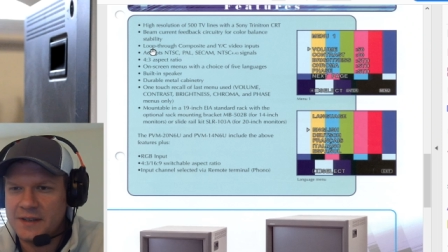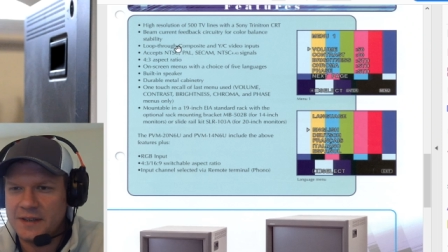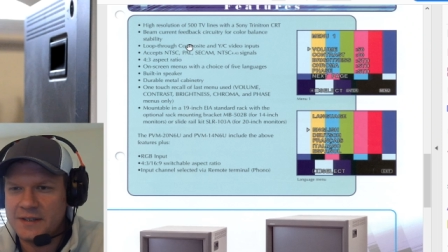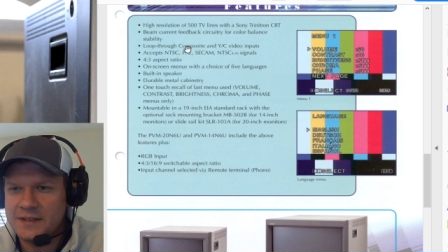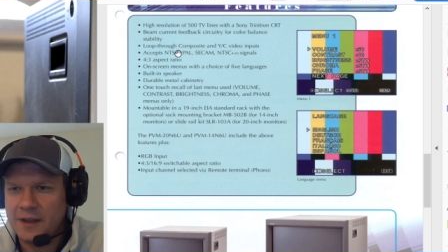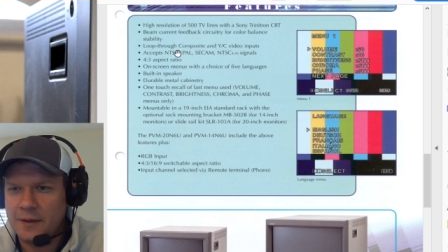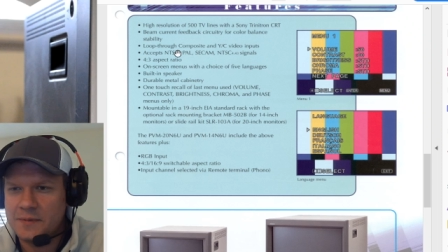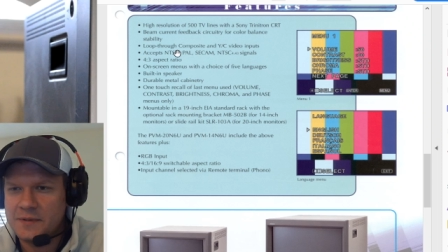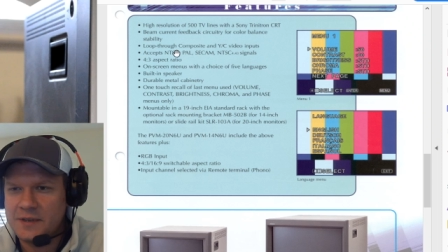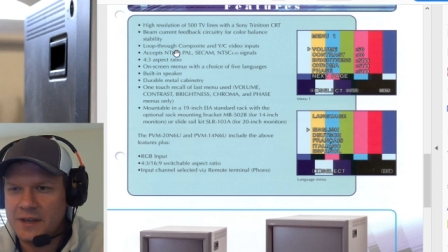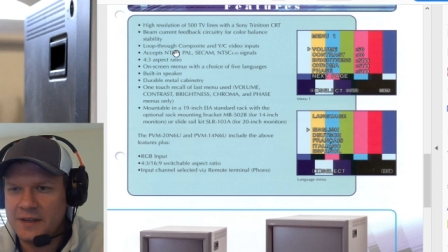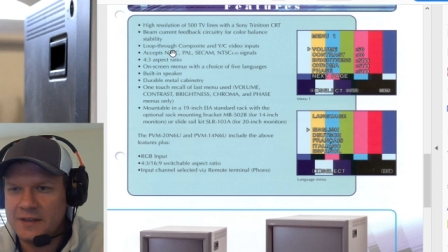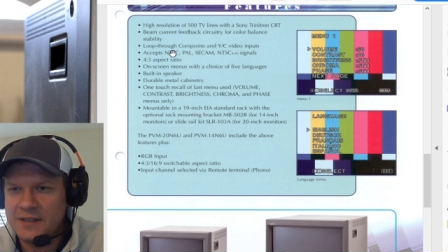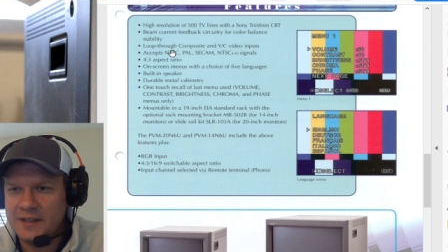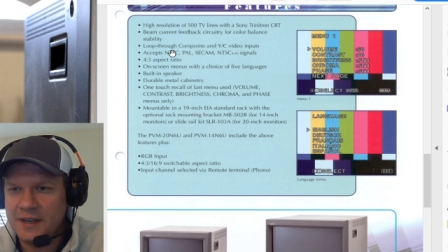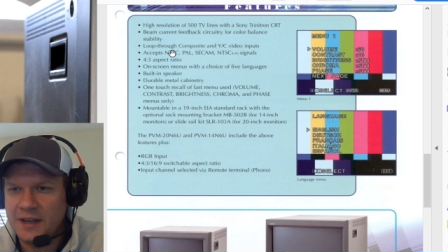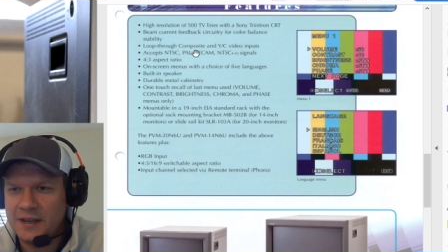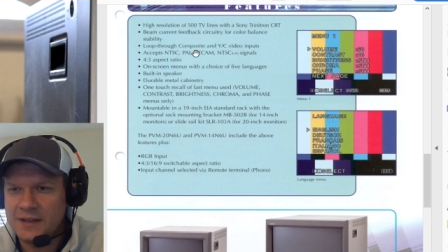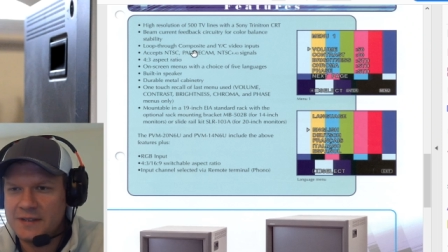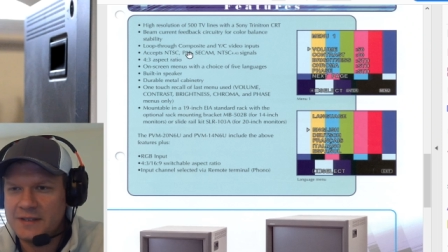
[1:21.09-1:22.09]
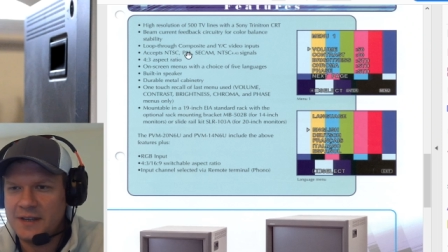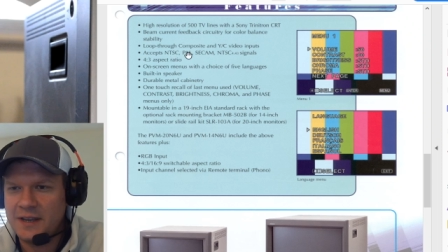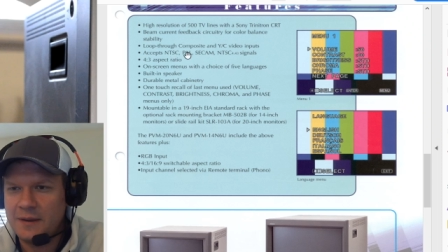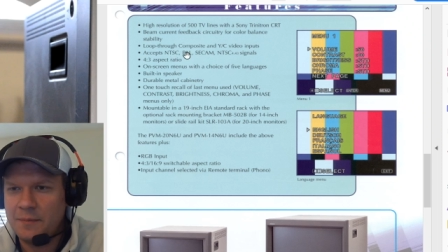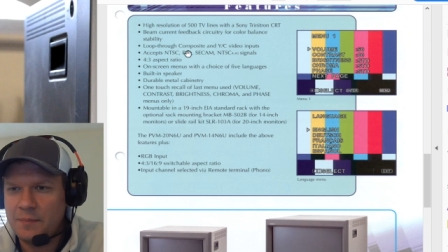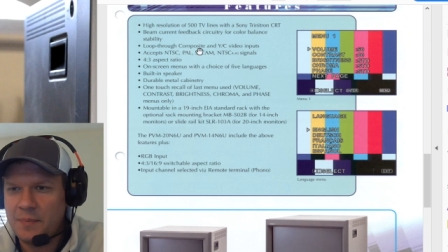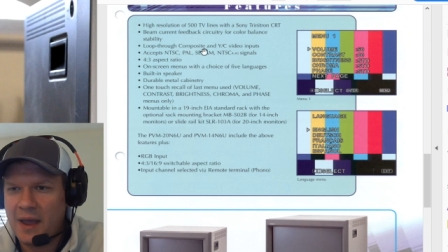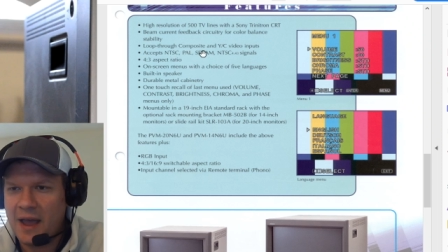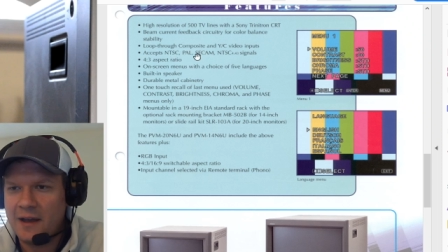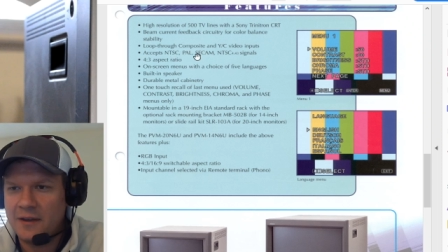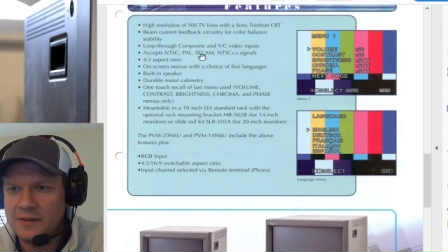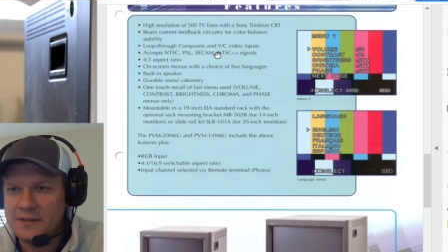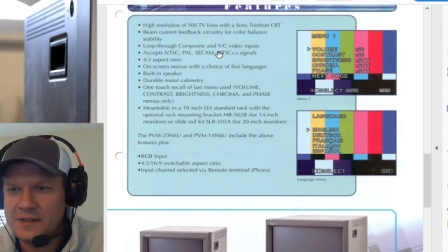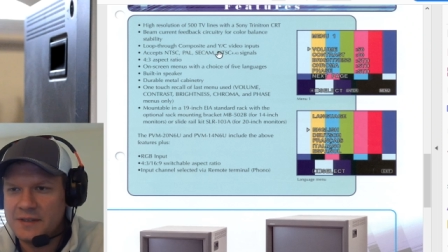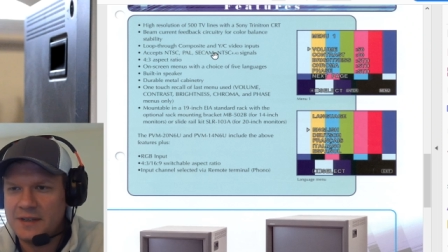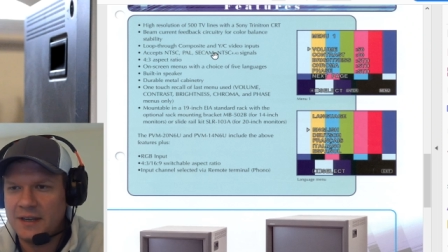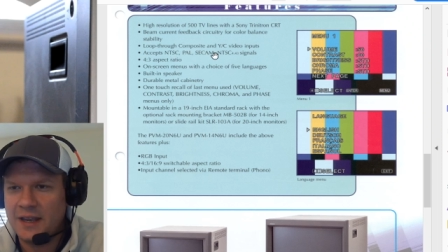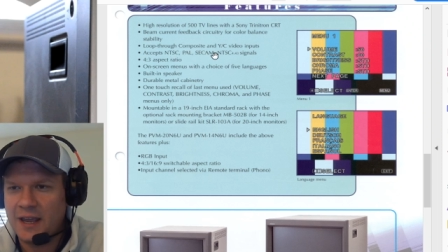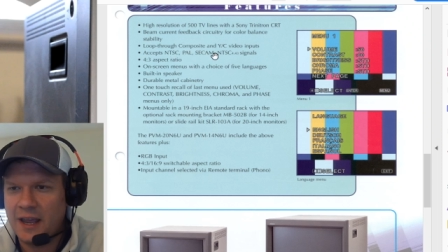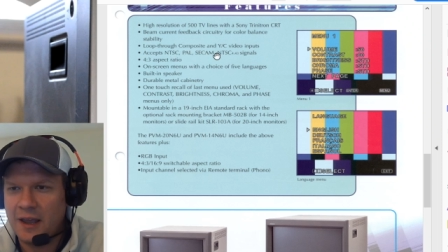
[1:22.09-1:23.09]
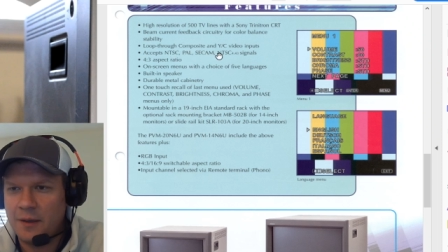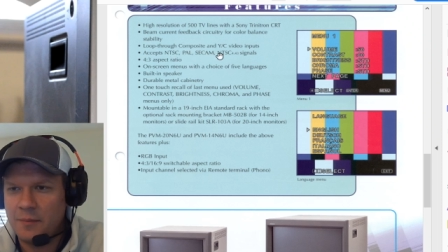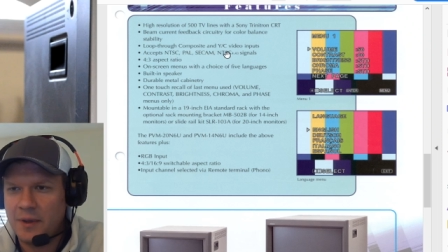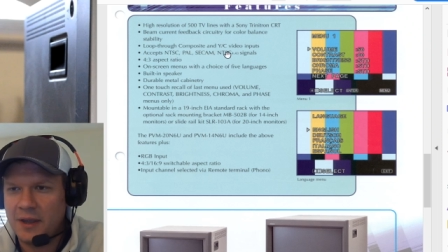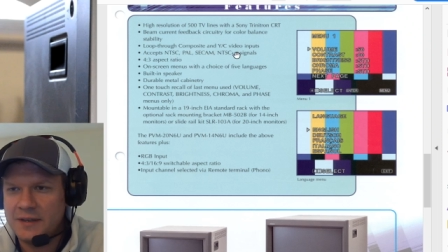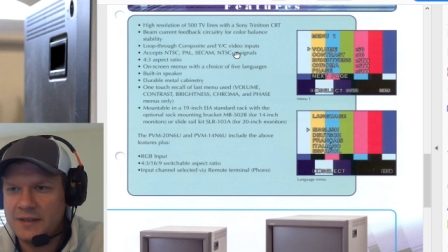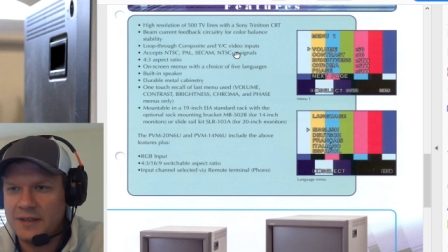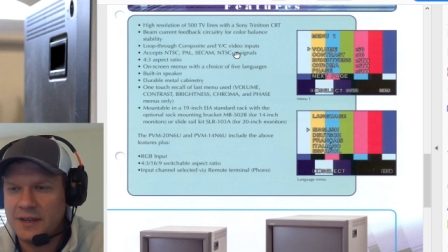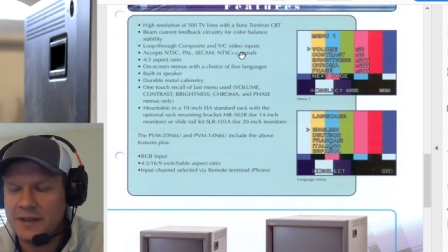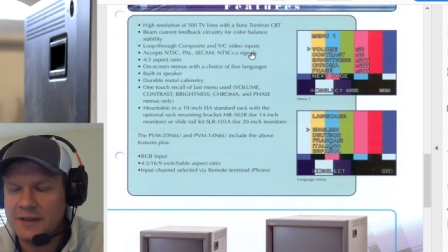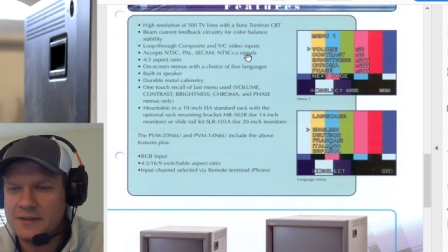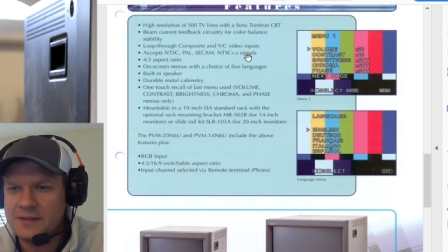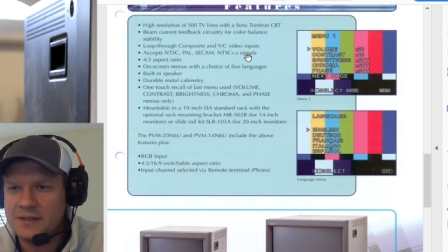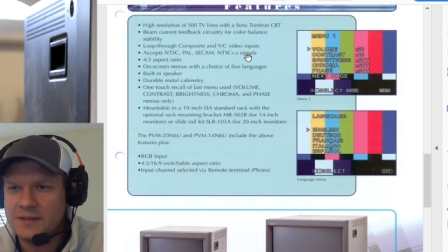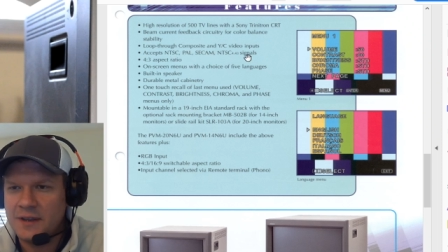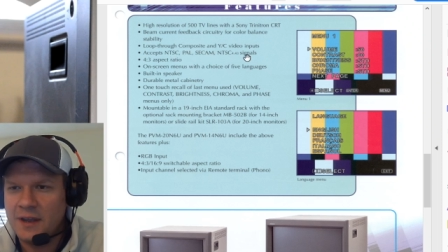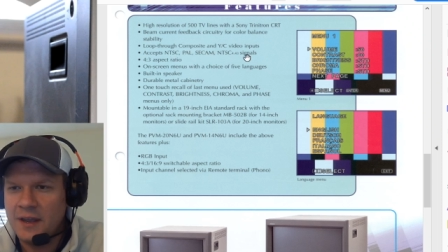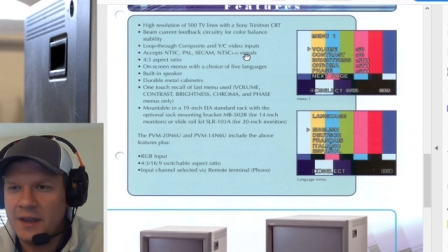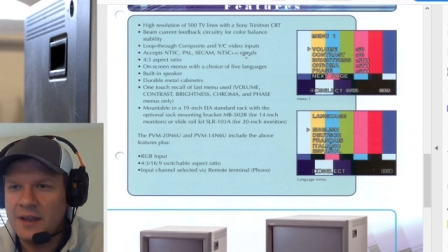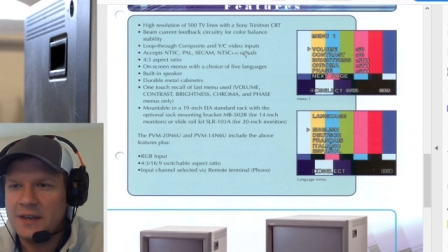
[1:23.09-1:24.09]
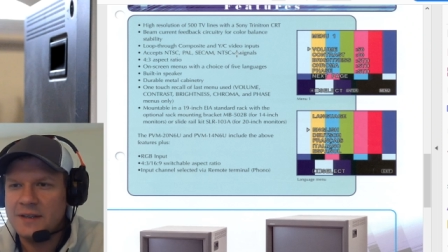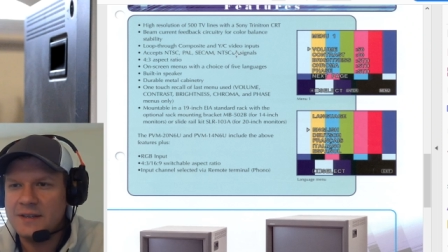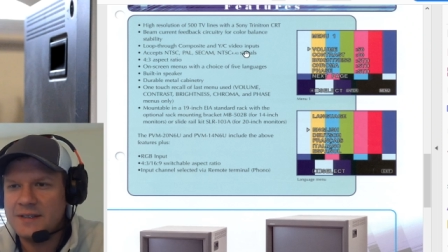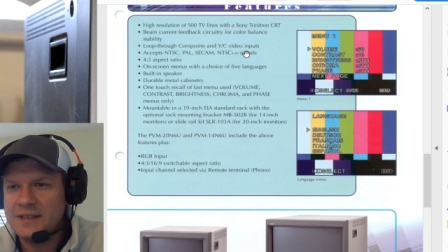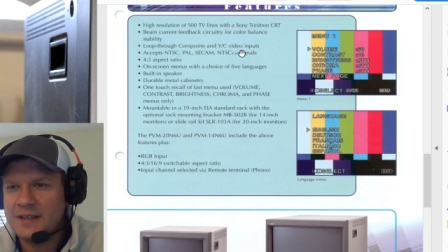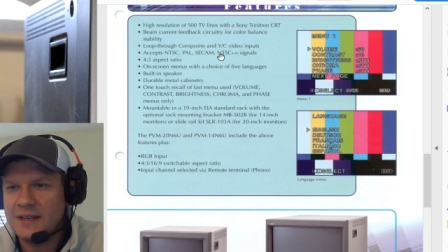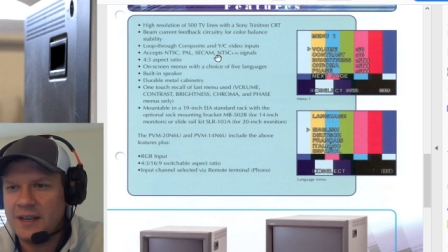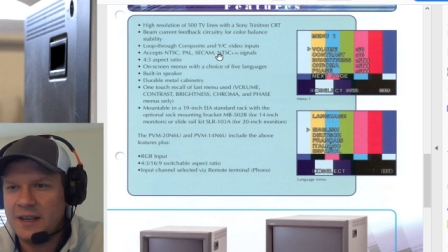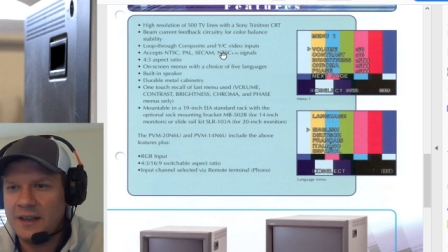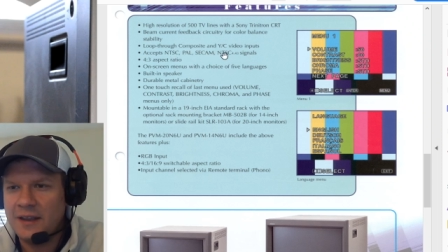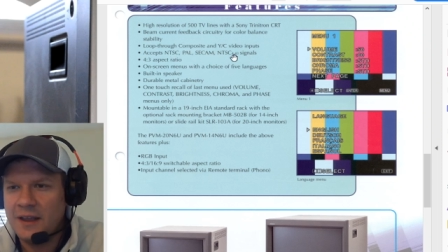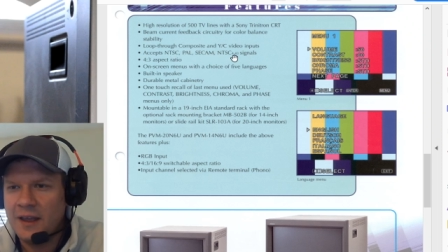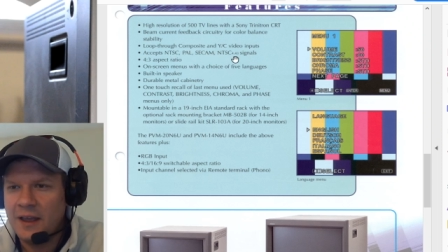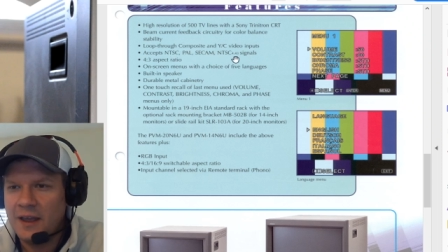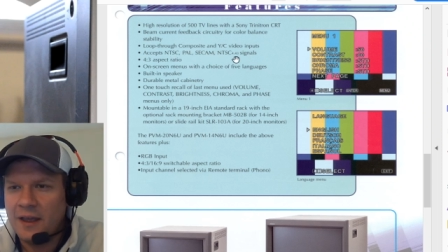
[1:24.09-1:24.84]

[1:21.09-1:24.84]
Accepts NTSC, PAL, SECAM, NTSC